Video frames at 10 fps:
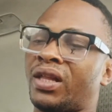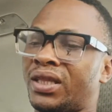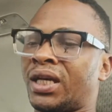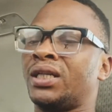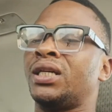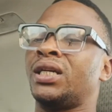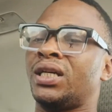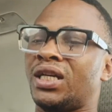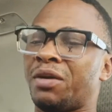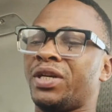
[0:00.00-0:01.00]
Then
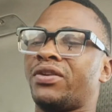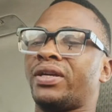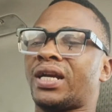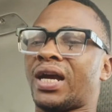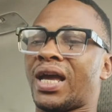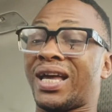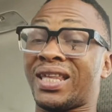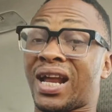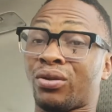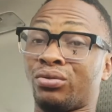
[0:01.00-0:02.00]
let me give you
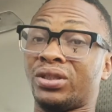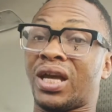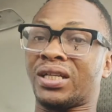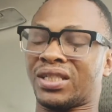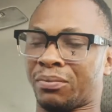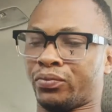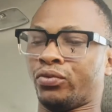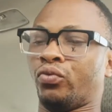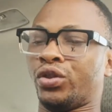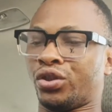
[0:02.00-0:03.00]
another good
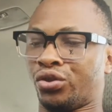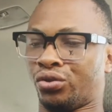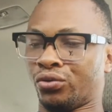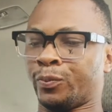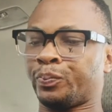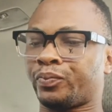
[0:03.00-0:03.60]
example, which you should